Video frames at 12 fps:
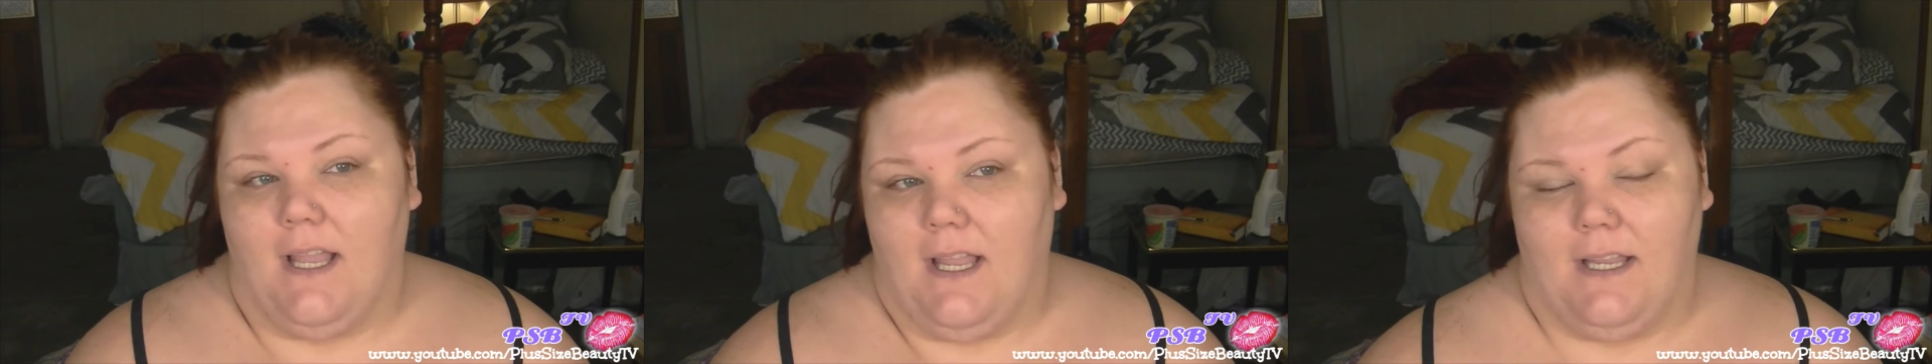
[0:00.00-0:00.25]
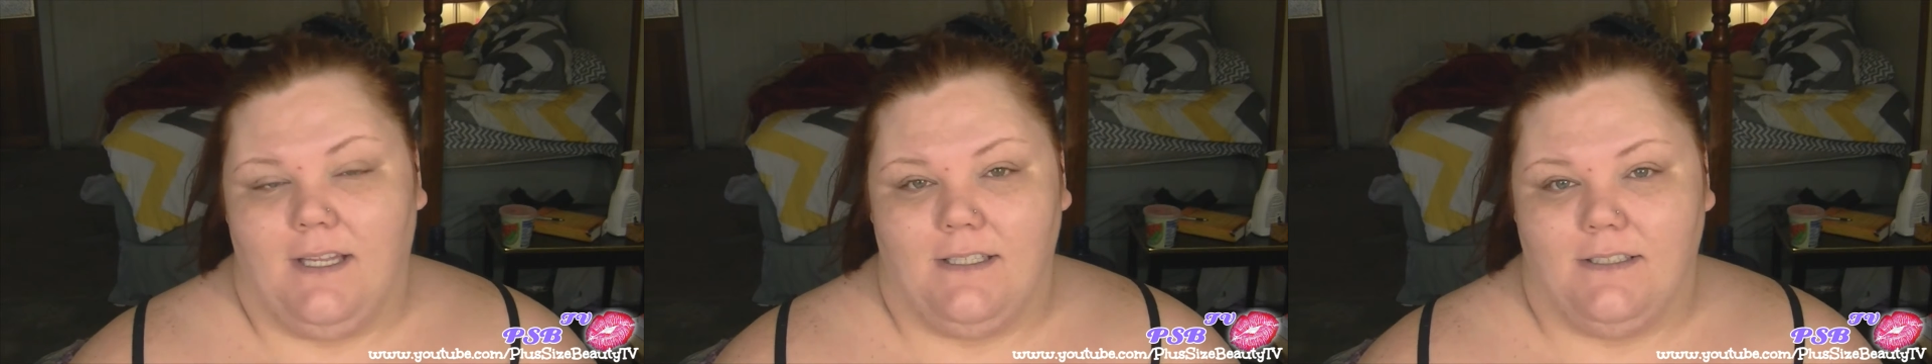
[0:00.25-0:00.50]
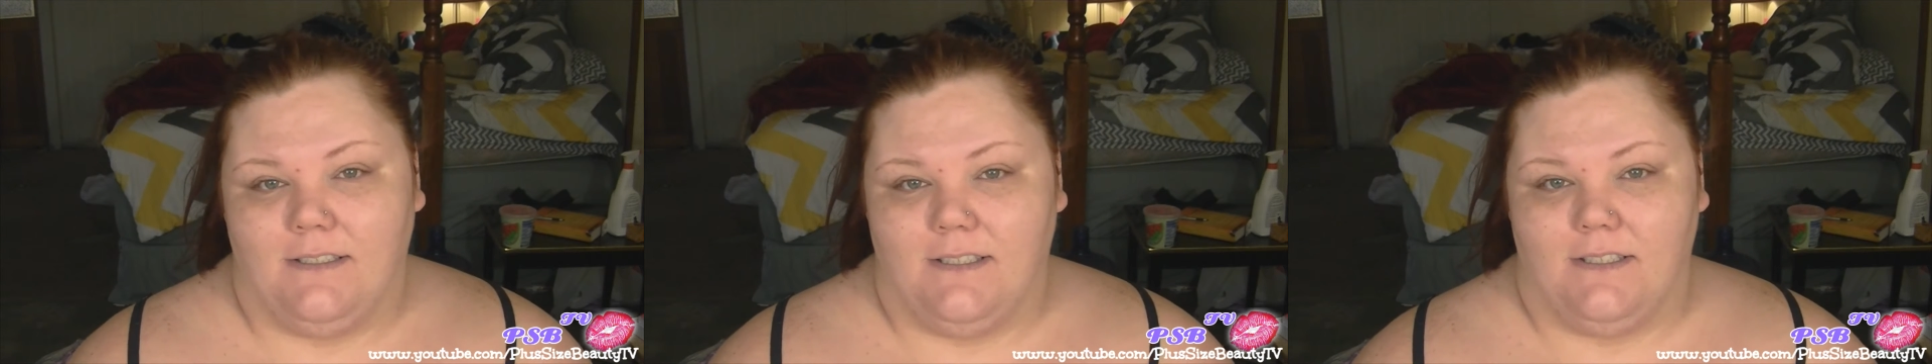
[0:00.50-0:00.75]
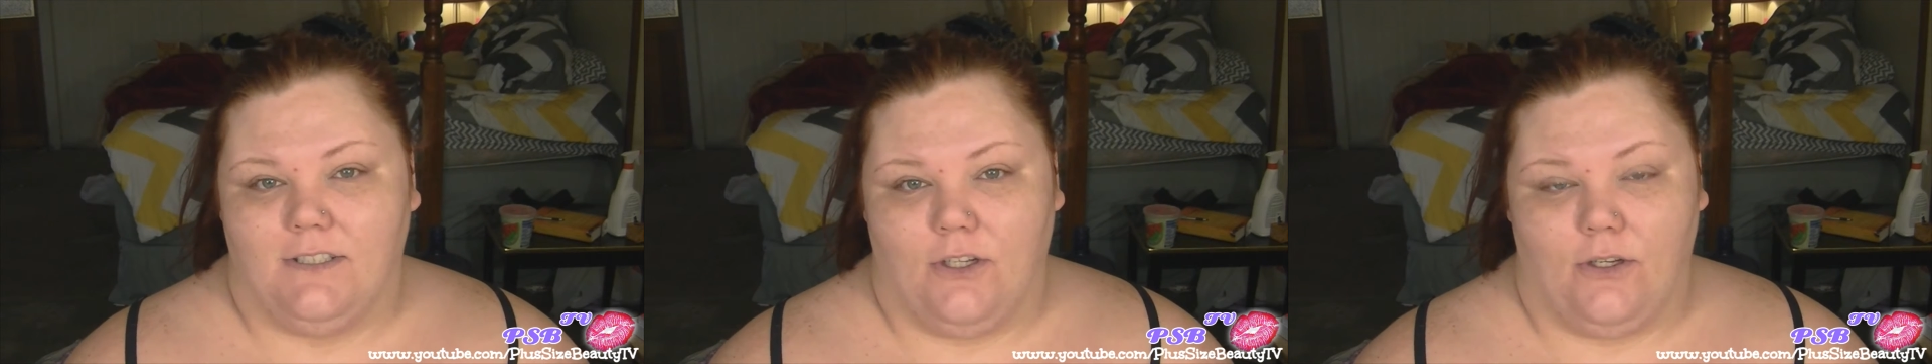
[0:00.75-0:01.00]
and
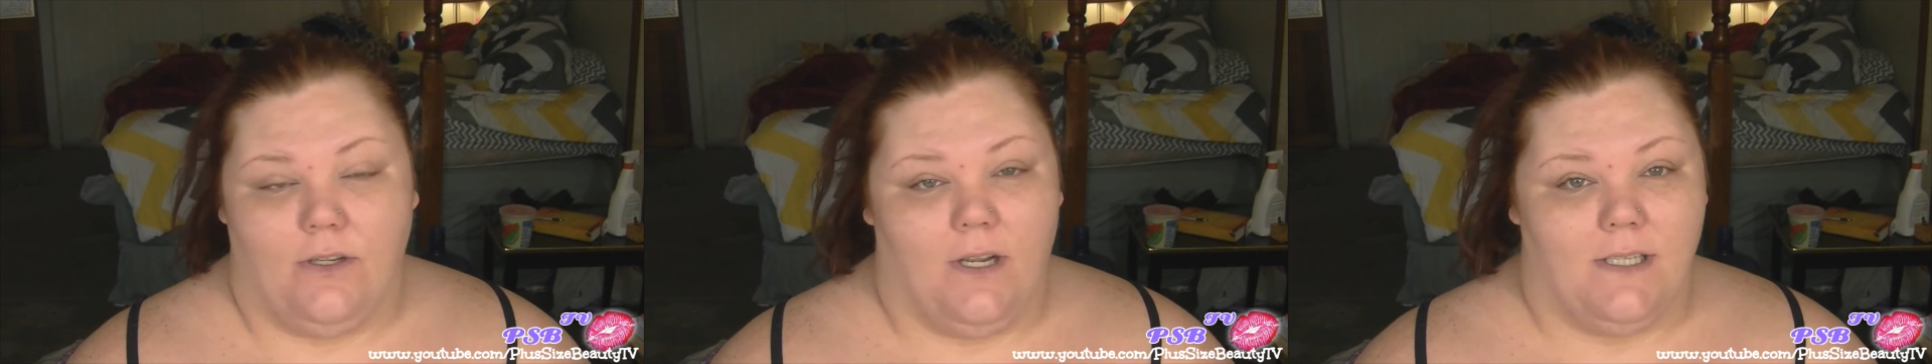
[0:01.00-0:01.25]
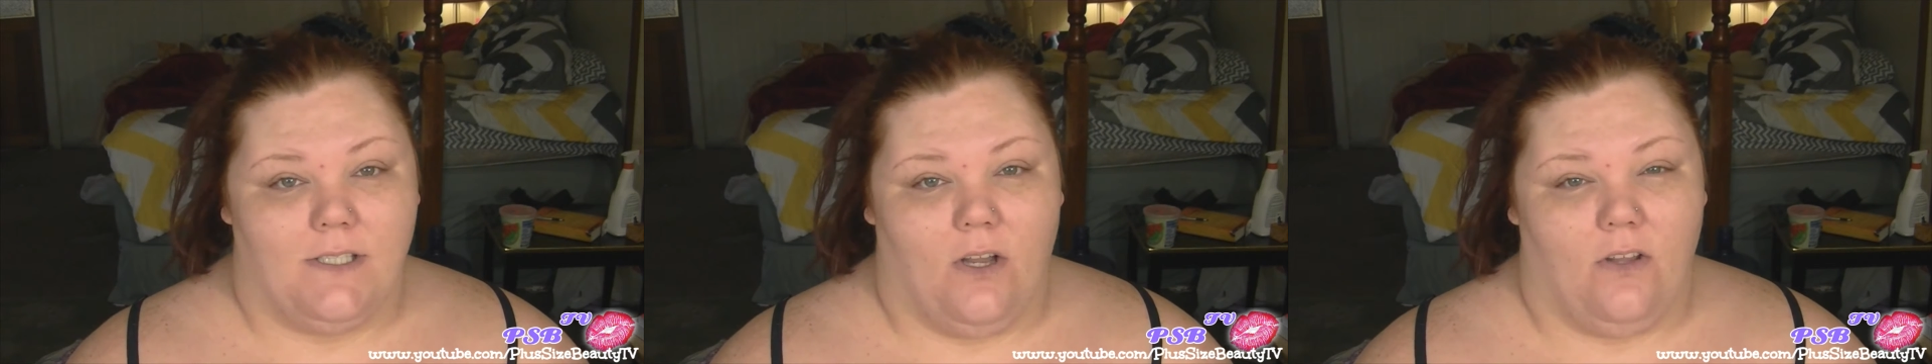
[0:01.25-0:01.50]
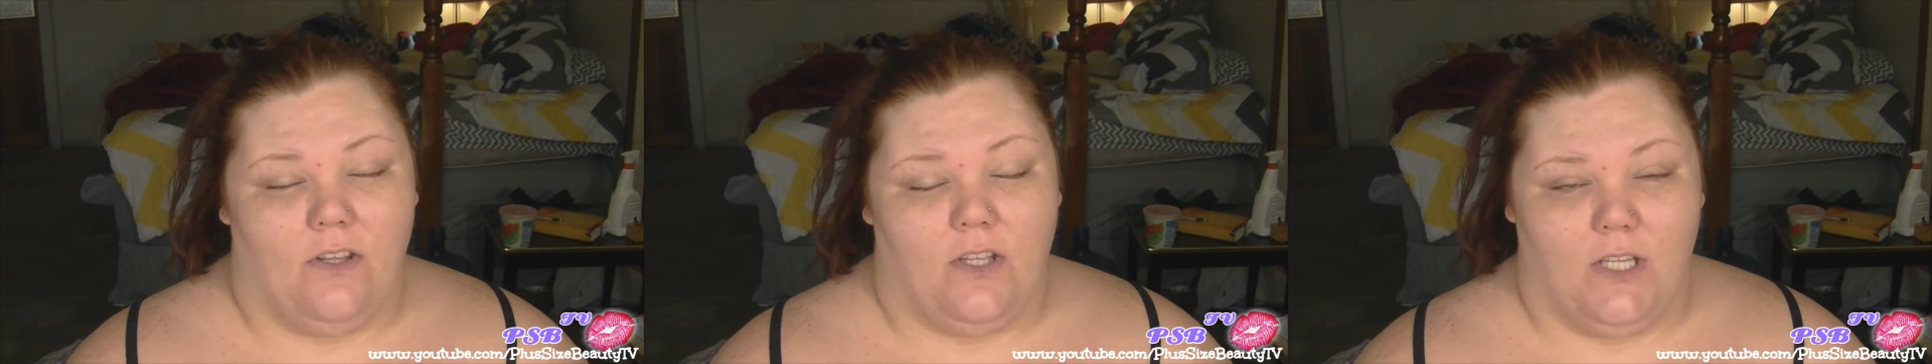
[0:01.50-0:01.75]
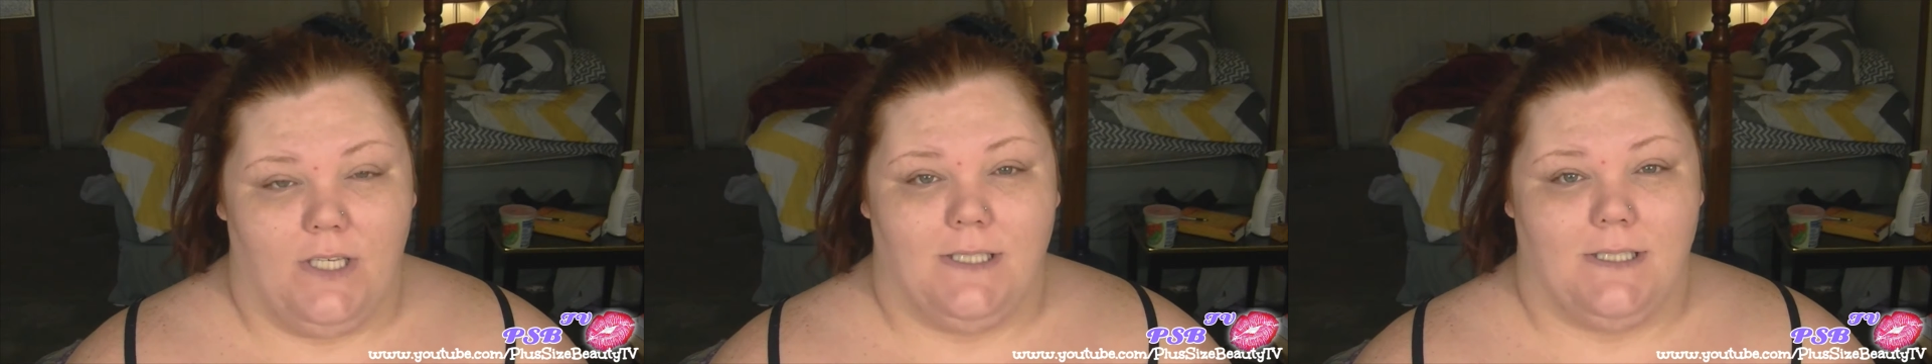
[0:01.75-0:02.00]
show you guys all the
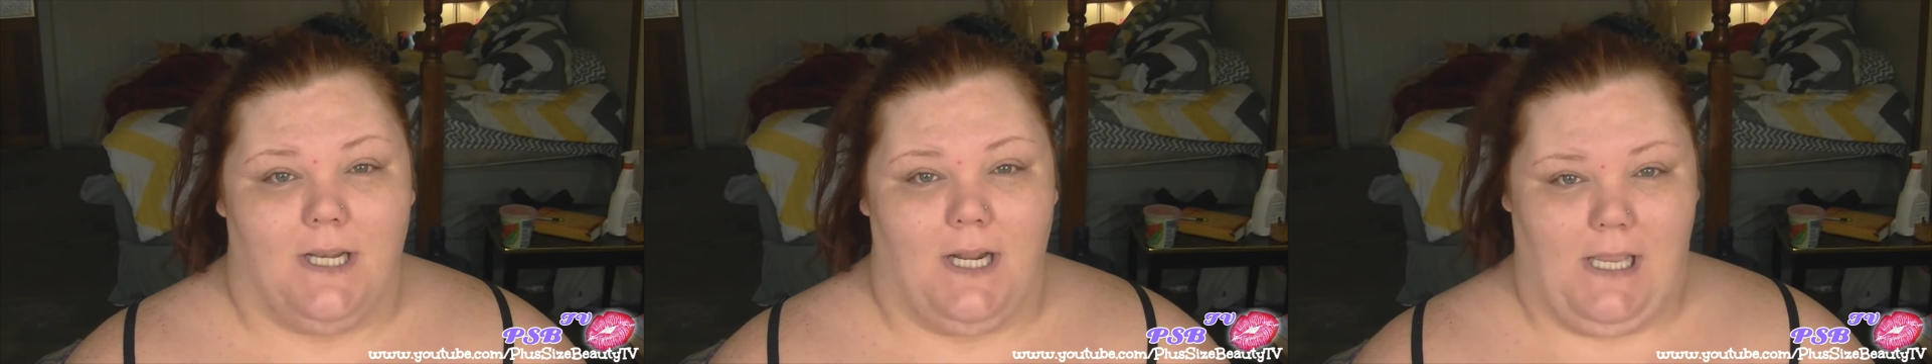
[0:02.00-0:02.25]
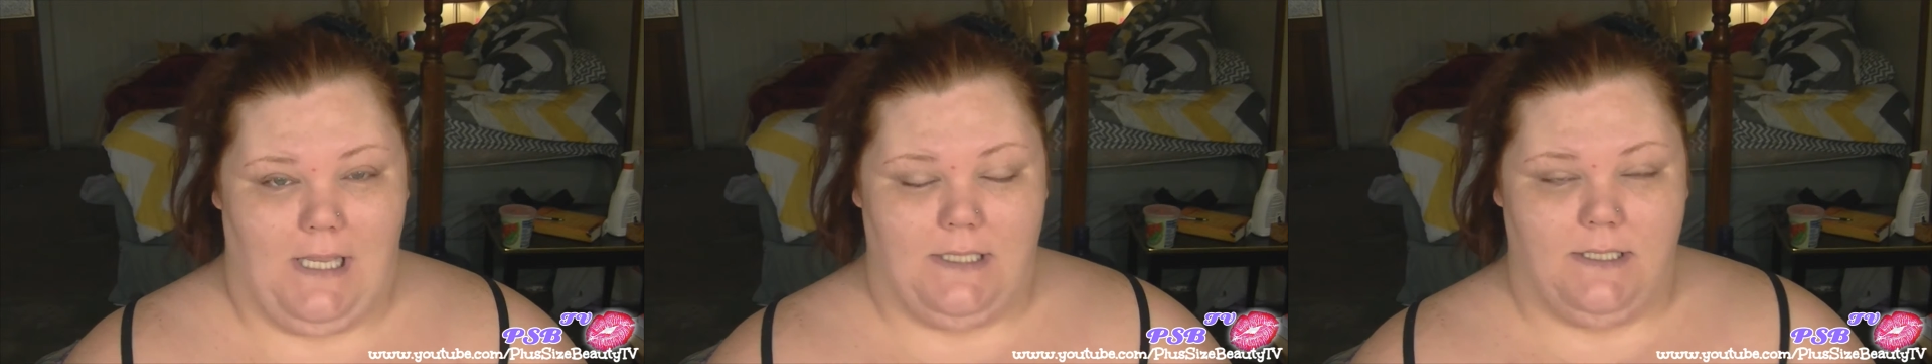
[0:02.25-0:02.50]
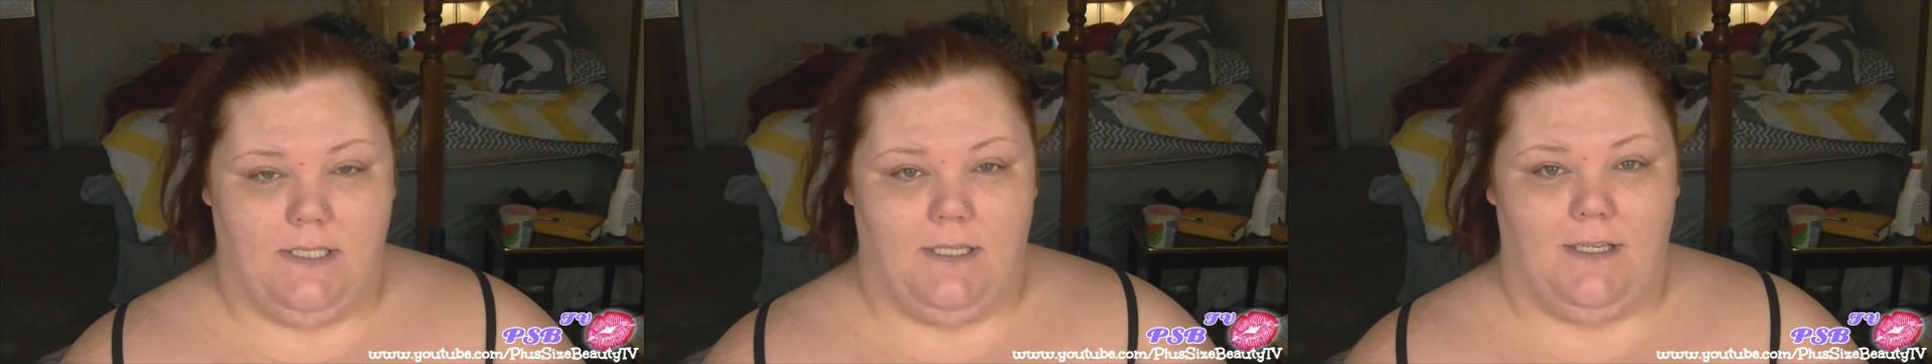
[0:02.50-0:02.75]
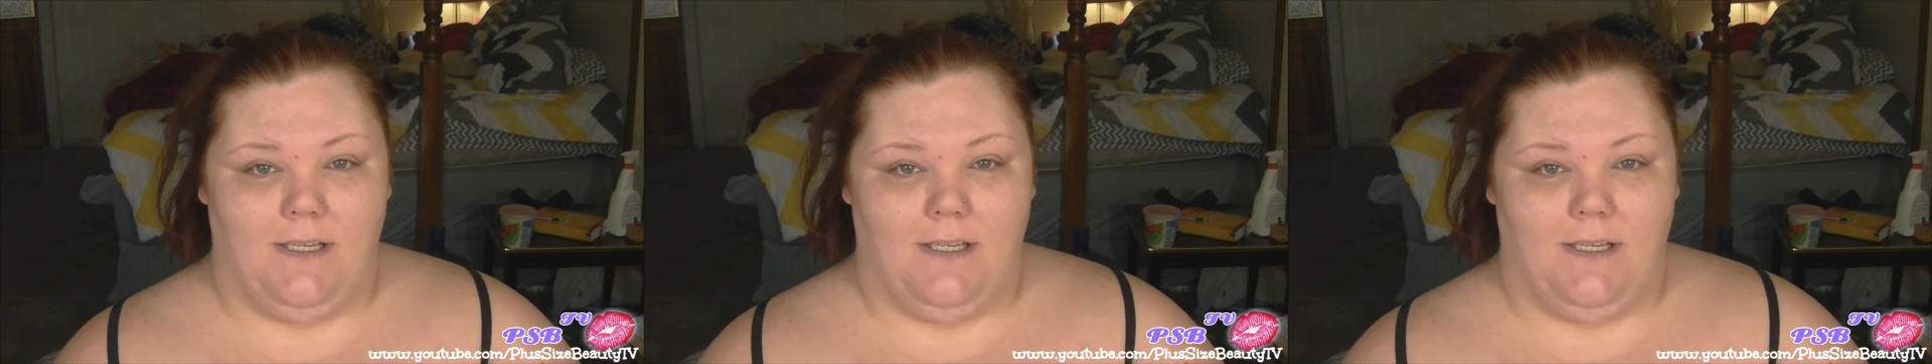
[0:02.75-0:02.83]
goodies that I get.